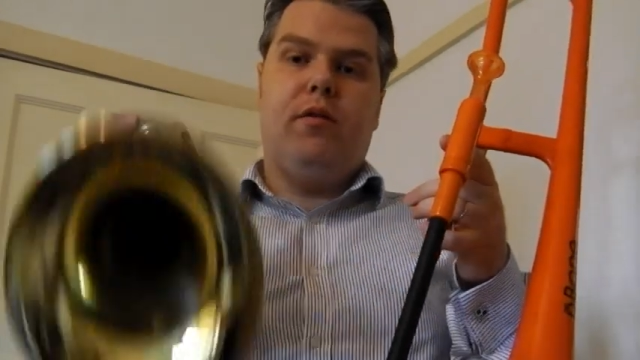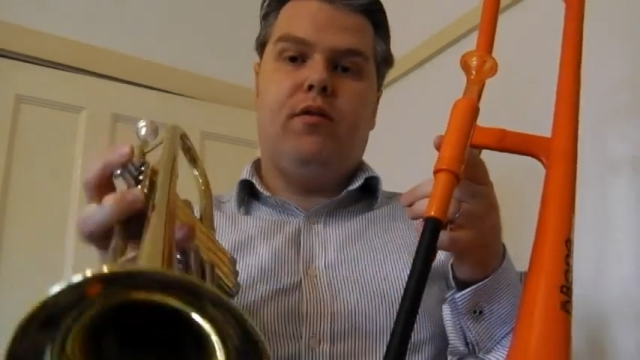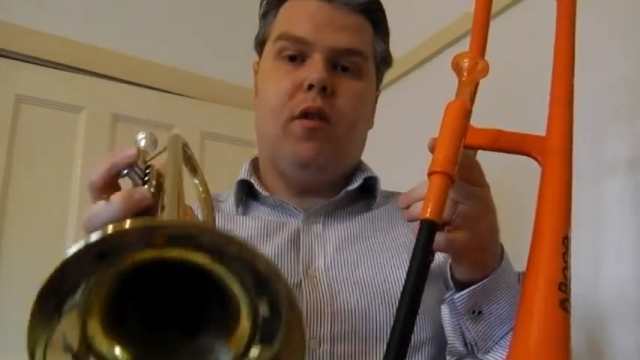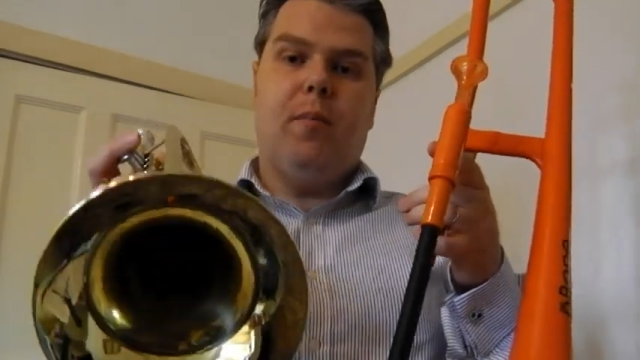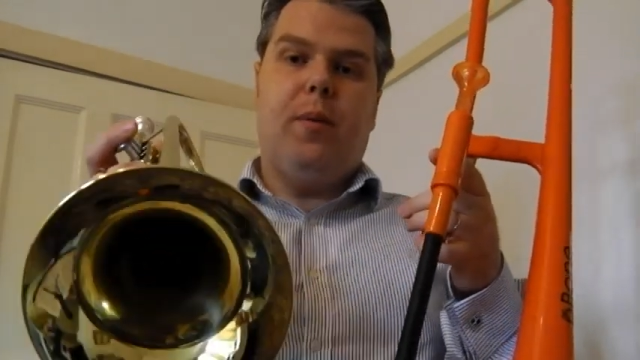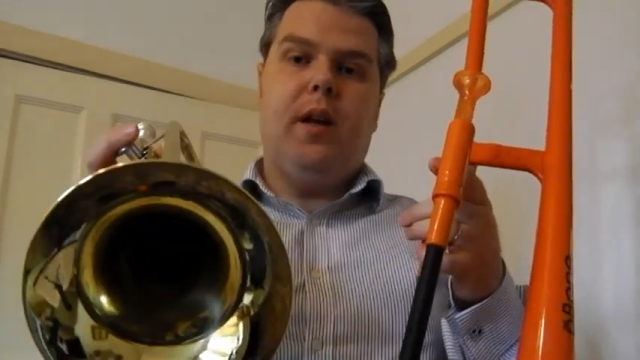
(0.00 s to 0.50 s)

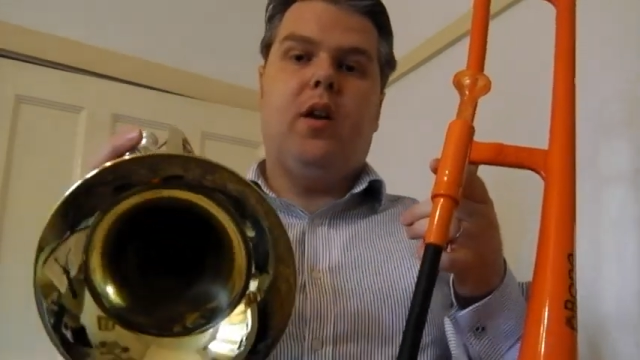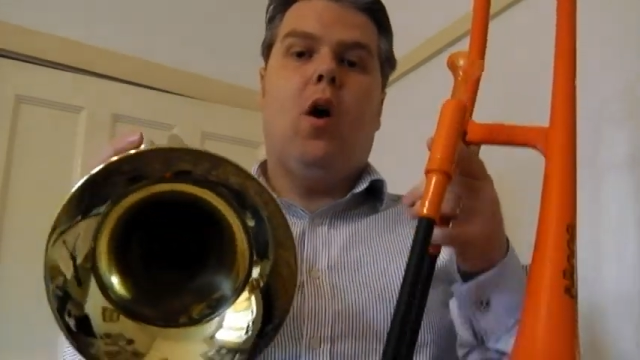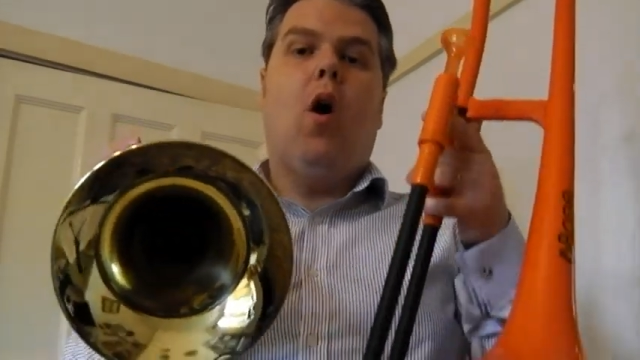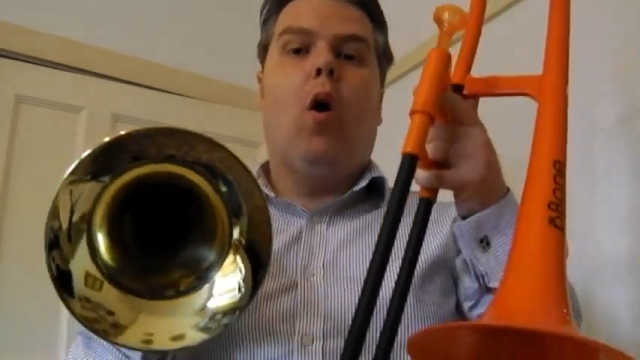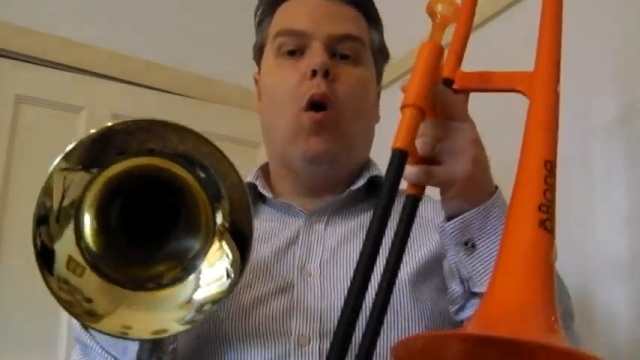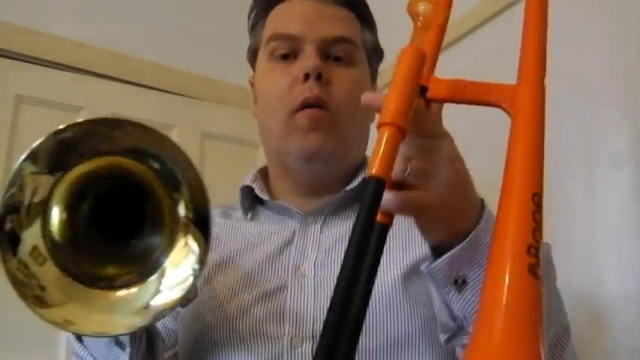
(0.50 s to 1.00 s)
trumpet
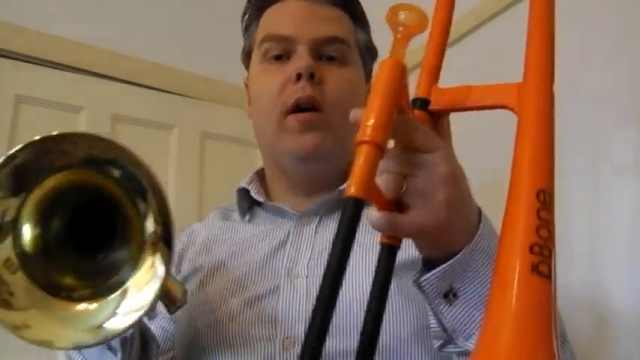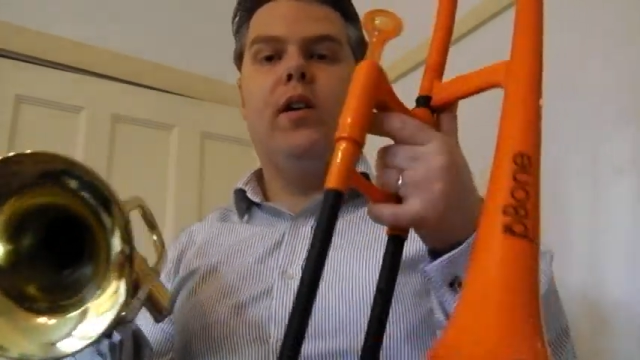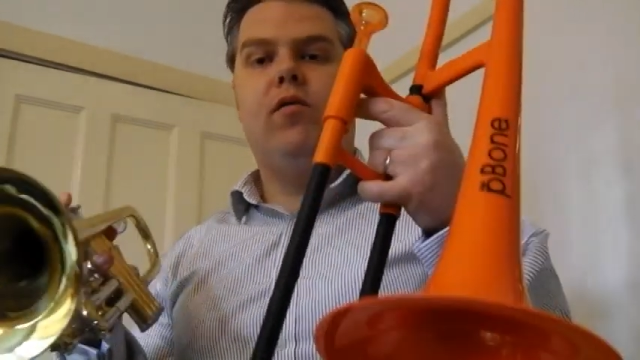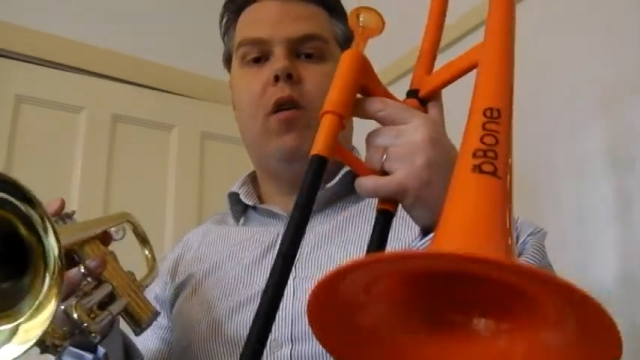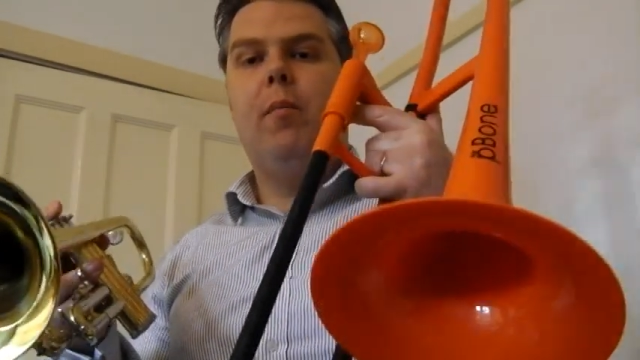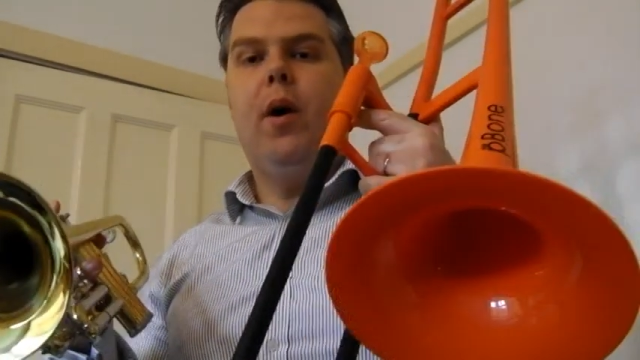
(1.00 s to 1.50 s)
or a
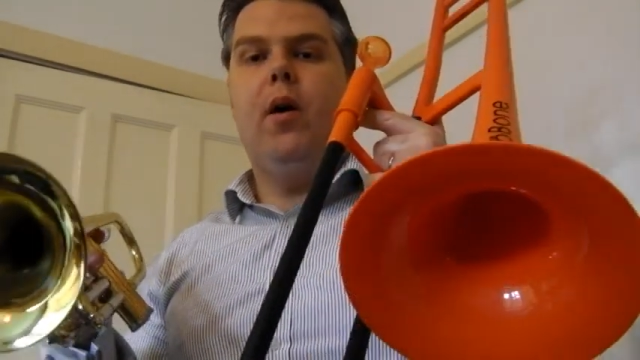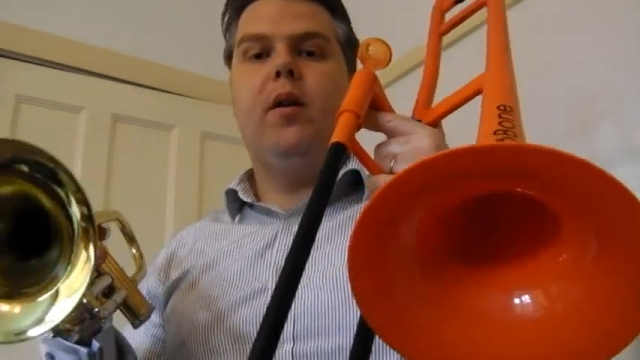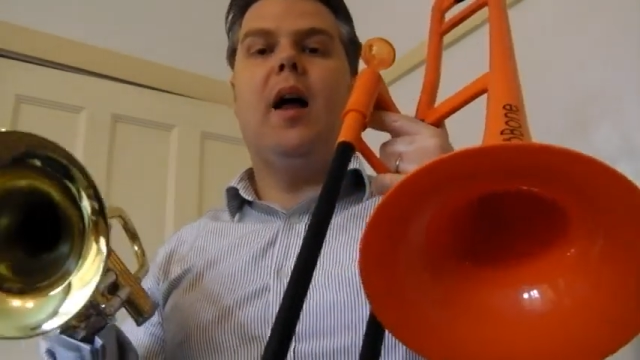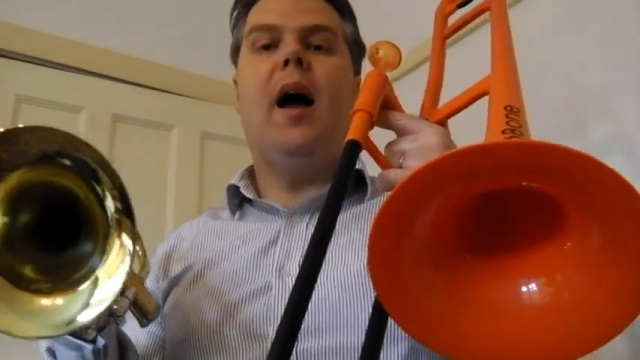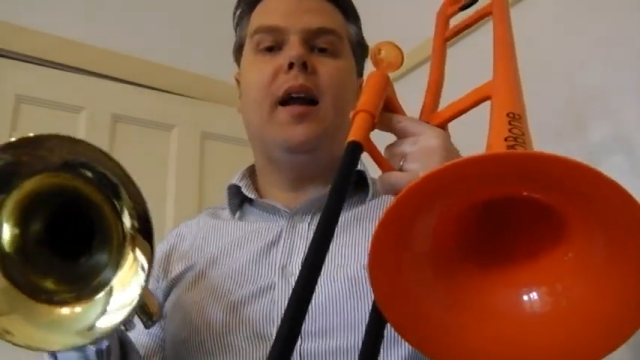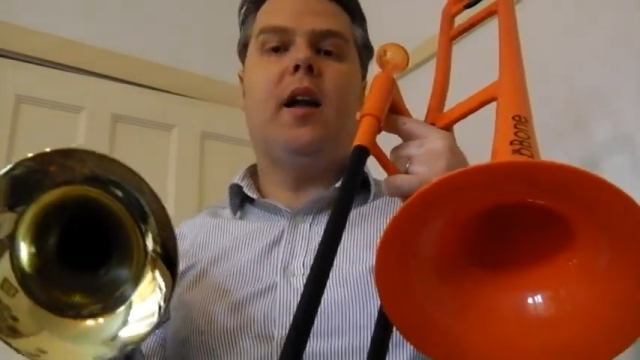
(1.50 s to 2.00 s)
trombone
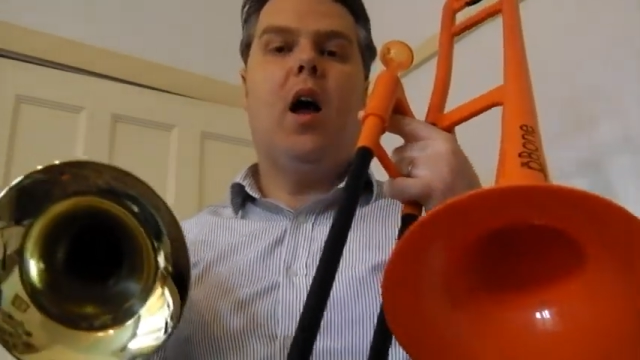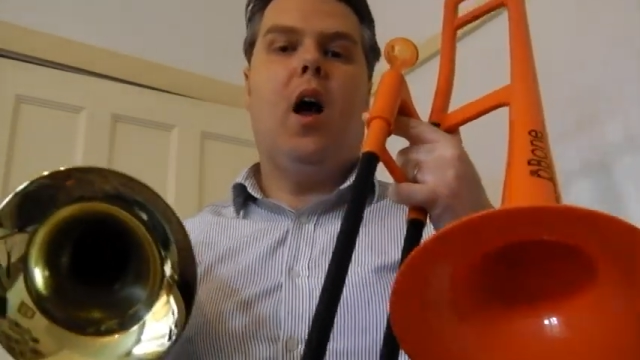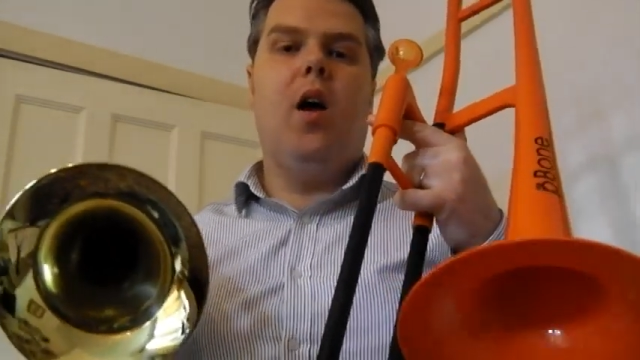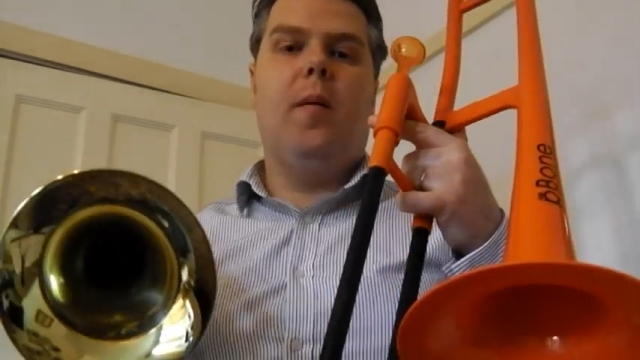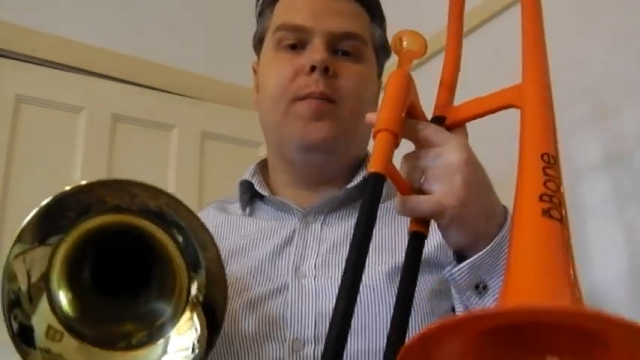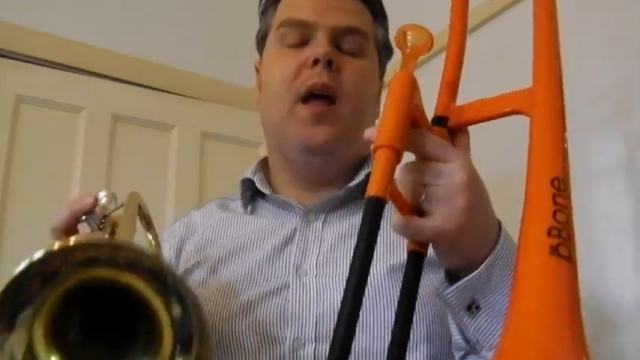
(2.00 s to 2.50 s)
at
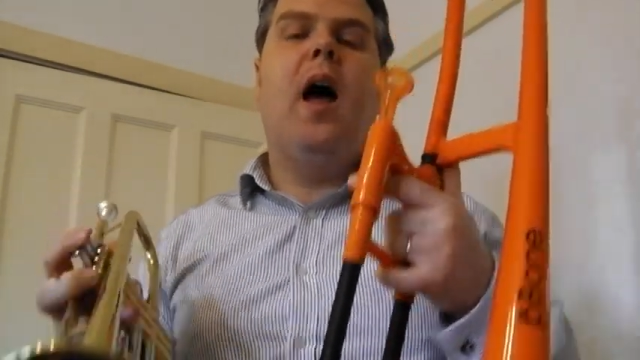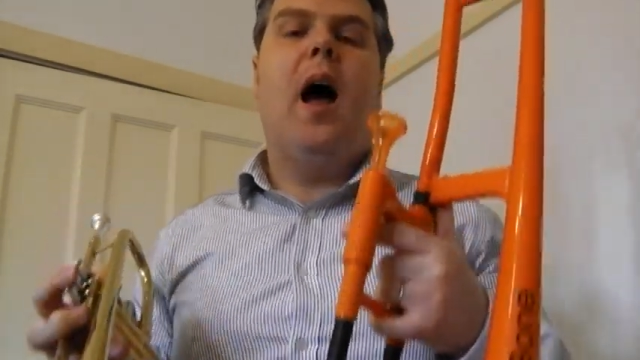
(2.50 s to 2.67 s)
home,